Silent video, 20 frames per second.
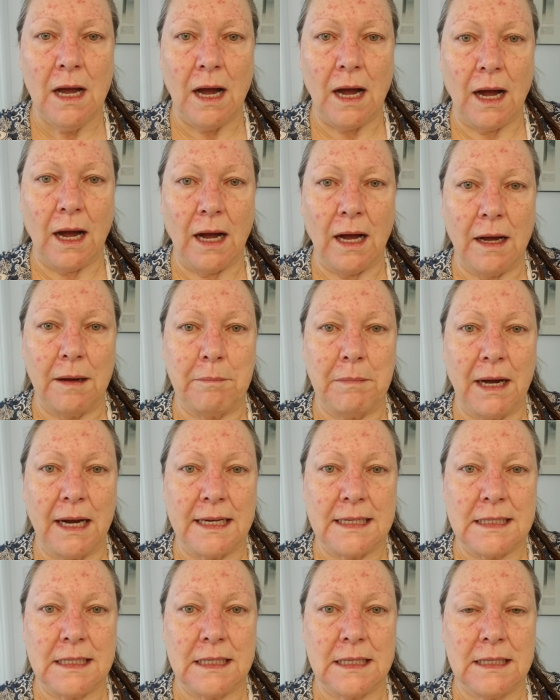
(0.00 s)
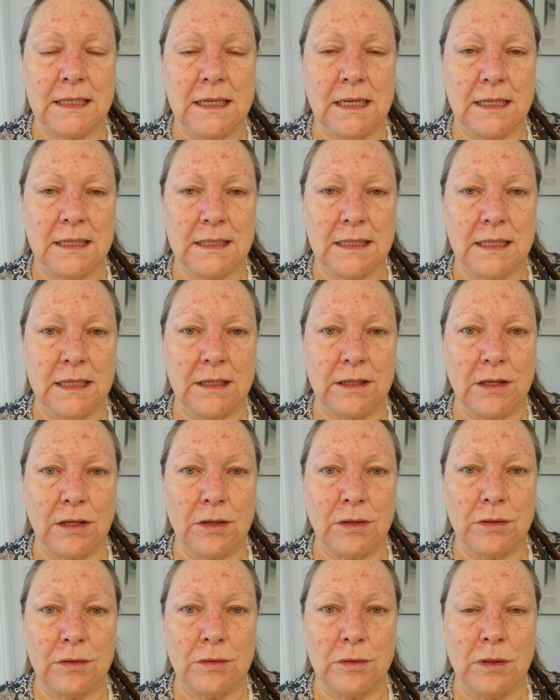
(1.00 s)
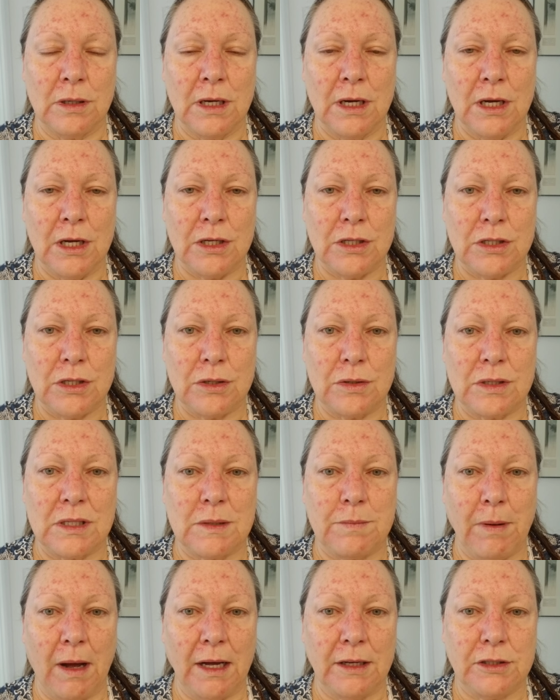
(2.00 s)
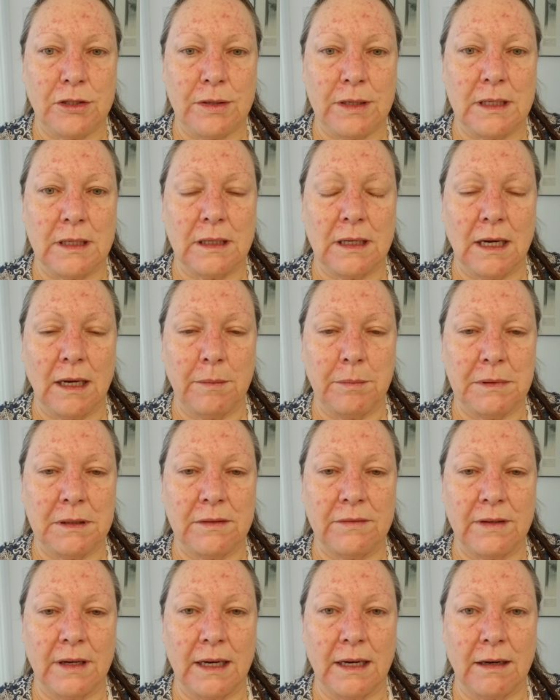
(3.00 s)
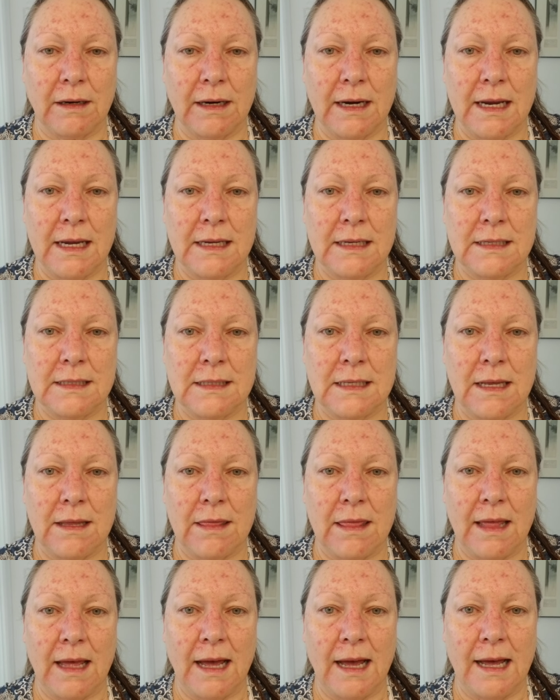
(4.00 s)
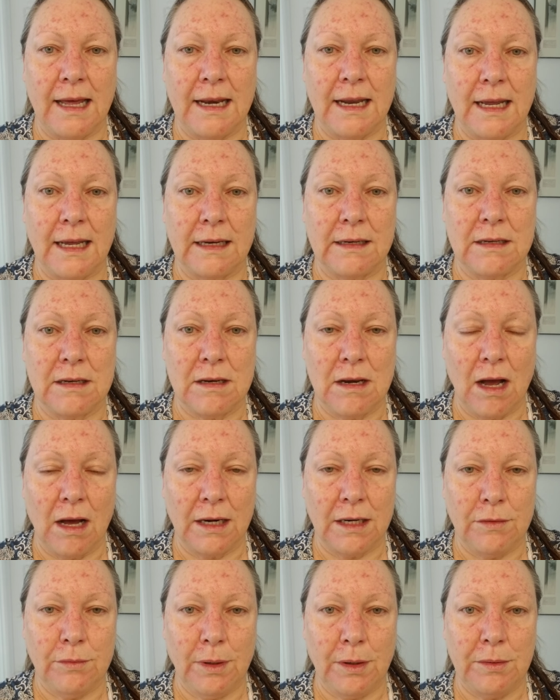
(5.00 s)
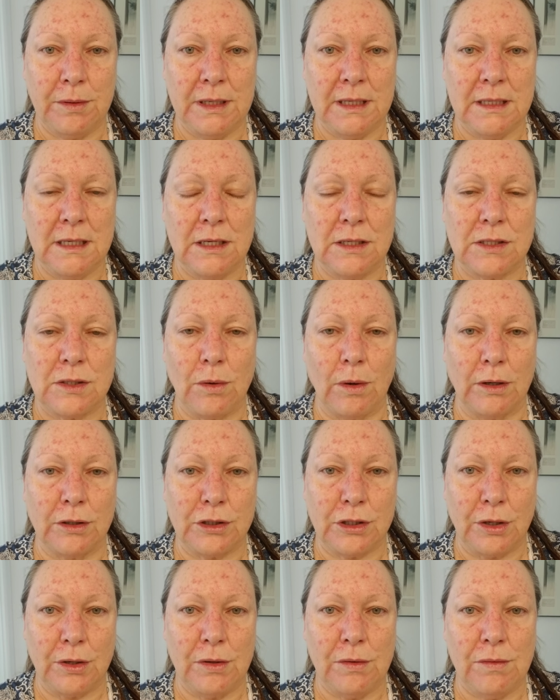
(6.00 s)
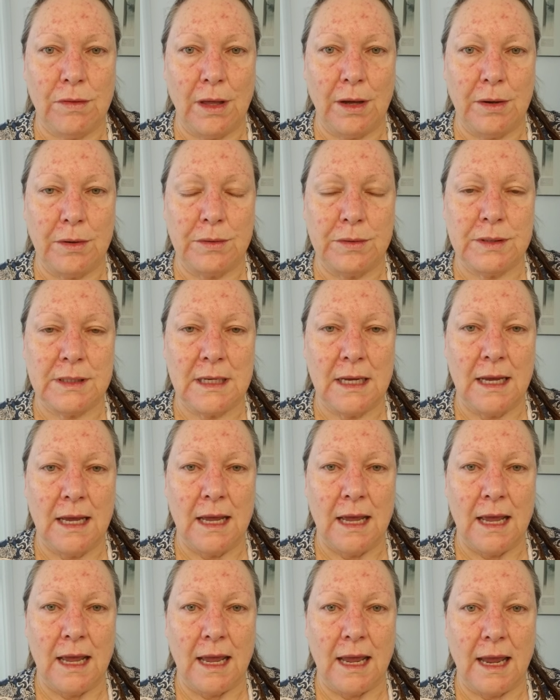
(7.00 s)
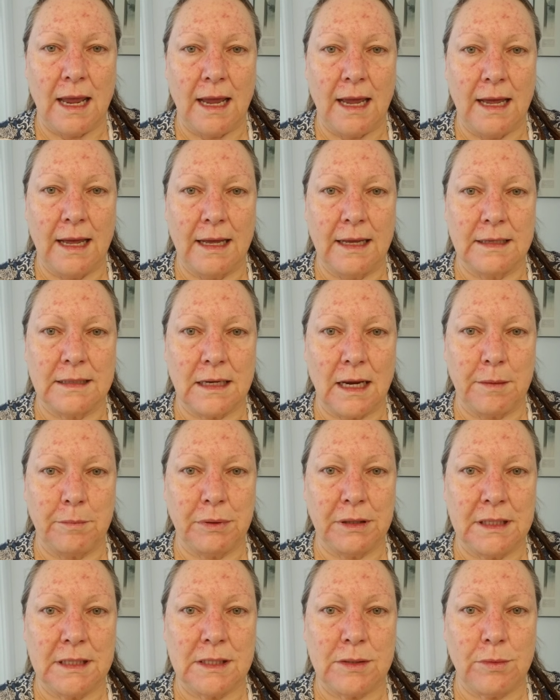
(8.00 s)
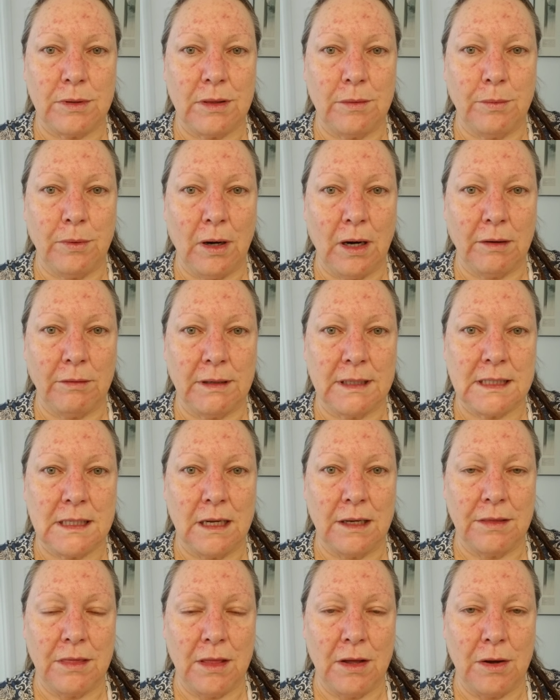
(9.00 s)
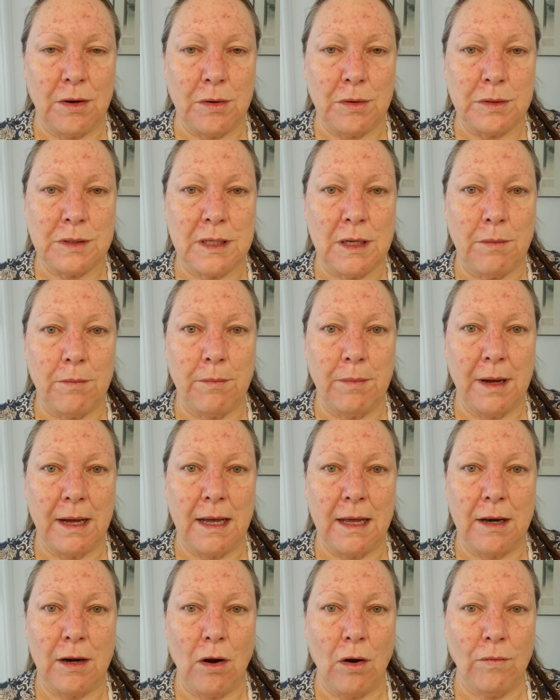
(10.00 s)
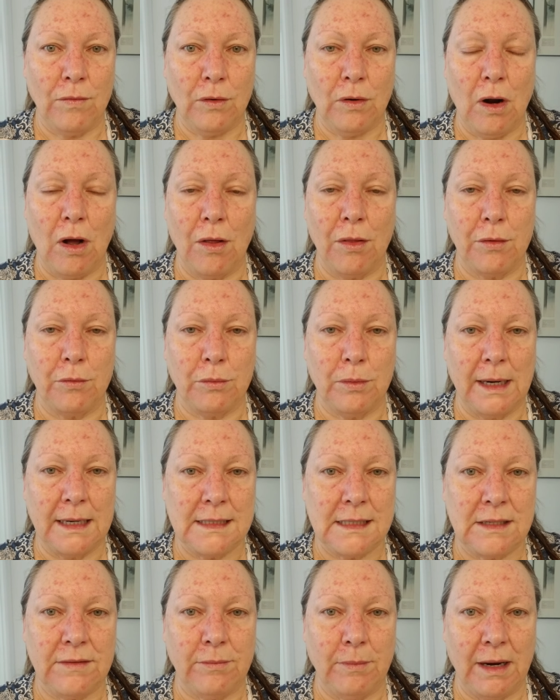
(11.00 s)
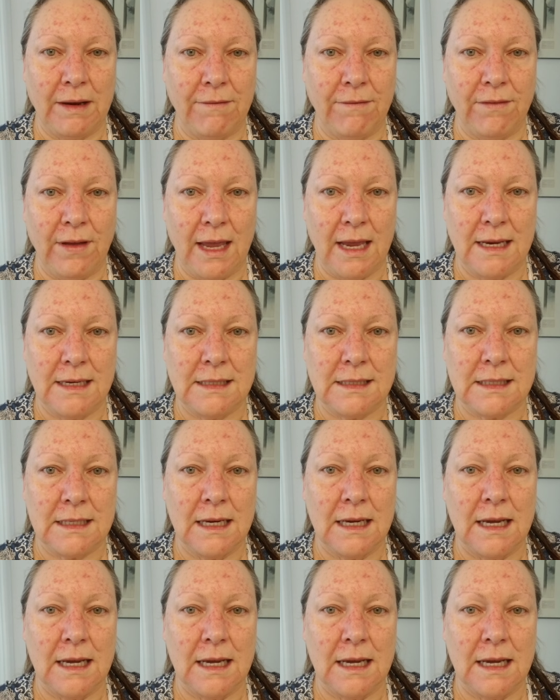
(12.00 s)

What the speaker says: I did continue to spot treat a couple of areas that had not eroded, so I'll show you those, and I'm pleased with the progress on those, but overall the rest of my face